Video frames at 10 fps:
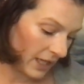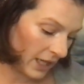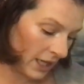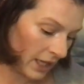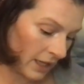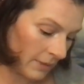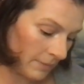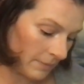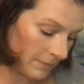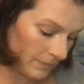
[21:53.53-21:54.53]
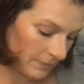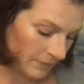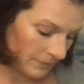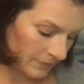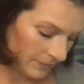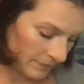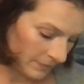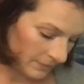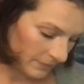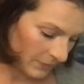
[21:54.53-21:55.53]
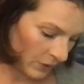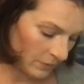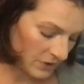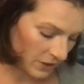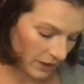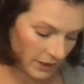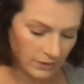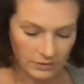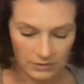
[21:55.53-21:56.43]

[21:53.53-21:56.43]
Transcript: Um, Oh, I'm sorry.